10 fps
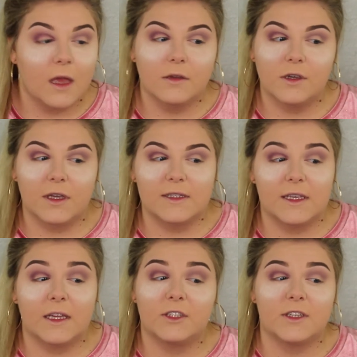As you can
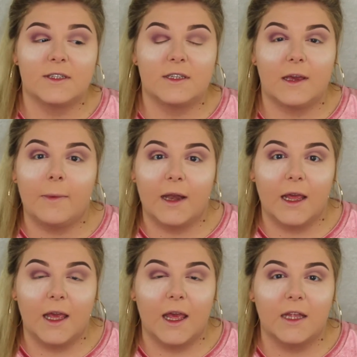see, it's just
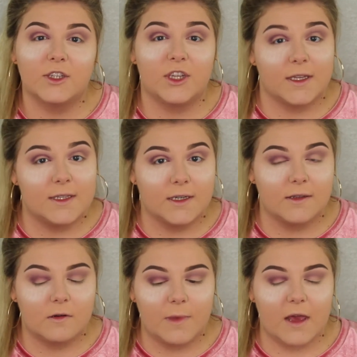deepening it just a
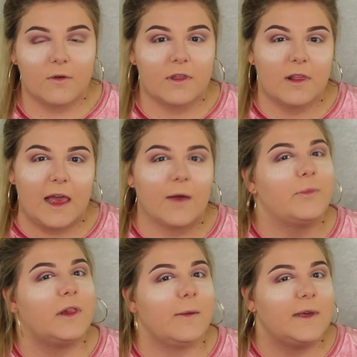little bit with like a
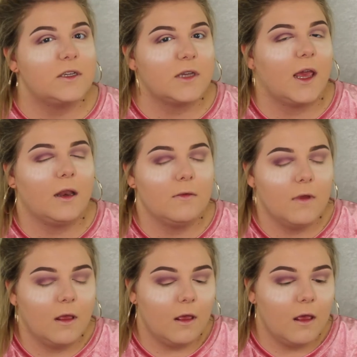plummy shade.
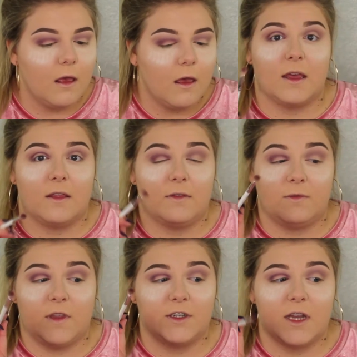
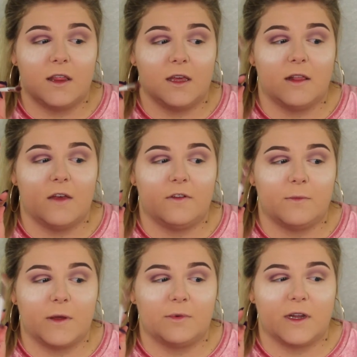There's nothing left
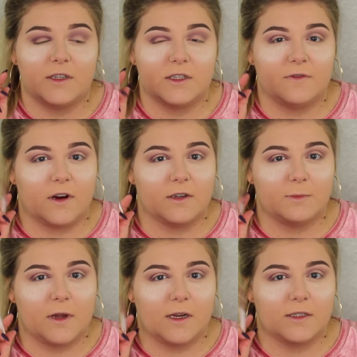on my brush as far as
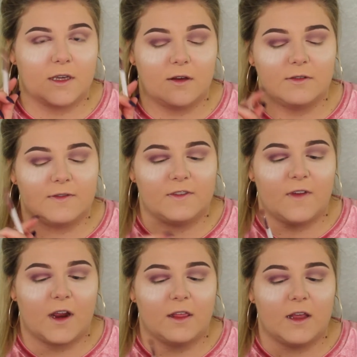product goes. It's
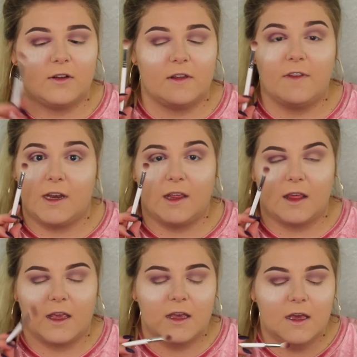very little, if
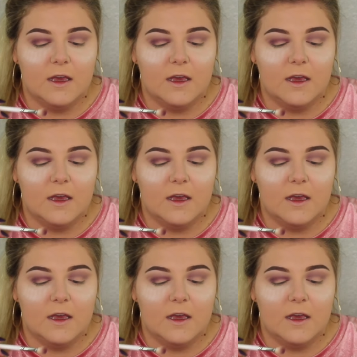anything.